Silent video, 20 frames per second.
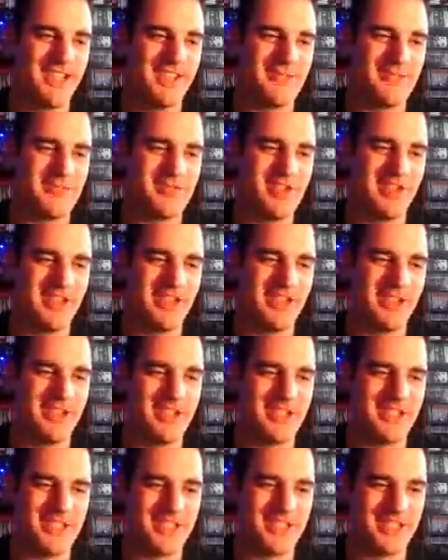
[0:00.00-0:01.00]
Really
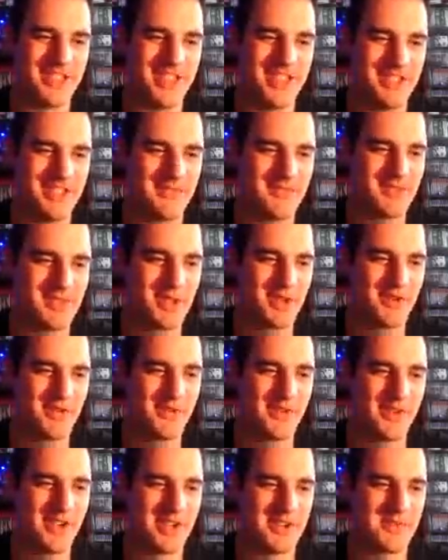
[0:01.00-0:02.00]
nice to see, a lot of
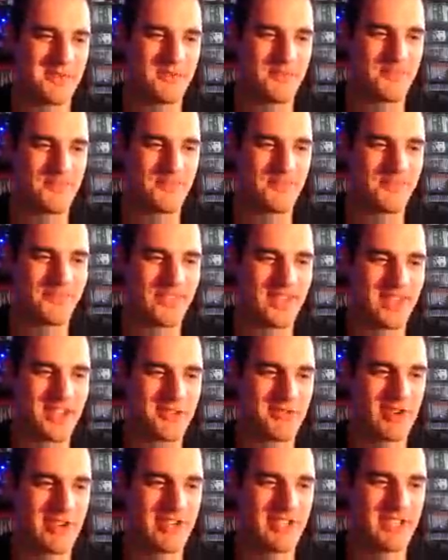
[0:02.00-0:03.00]
fun,
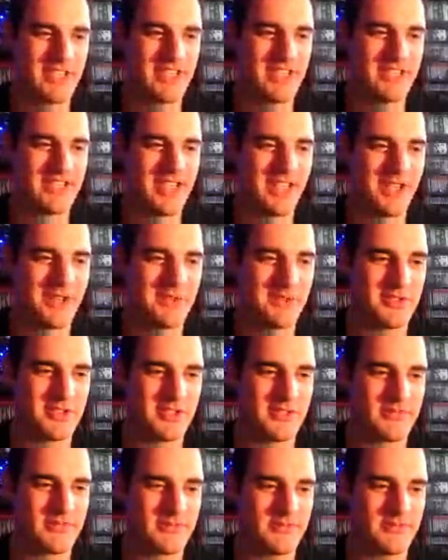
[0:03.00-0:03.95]
great details,